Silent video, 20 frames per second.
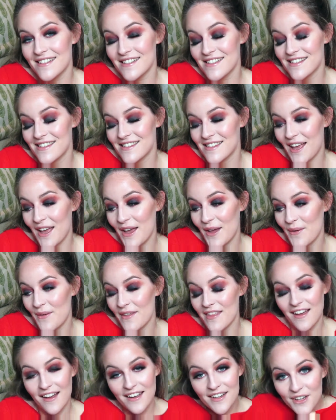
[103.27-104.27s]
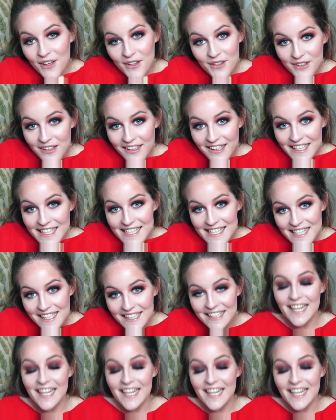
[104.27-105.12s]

so that I know you liked it.